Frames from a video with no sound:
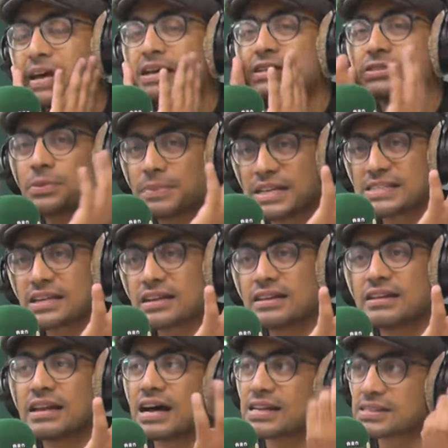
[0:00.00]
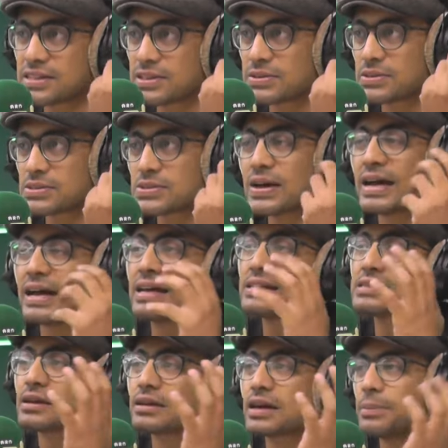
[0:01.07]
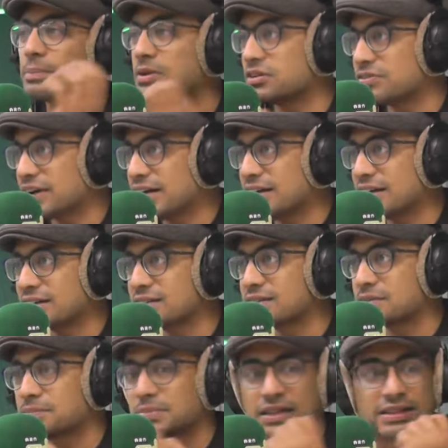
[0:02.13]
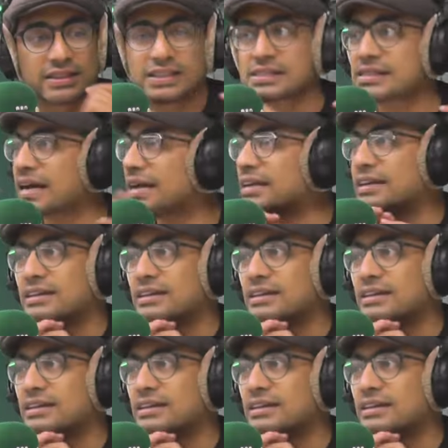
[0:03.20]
So basically last year also I had a couple of ideas, but this idea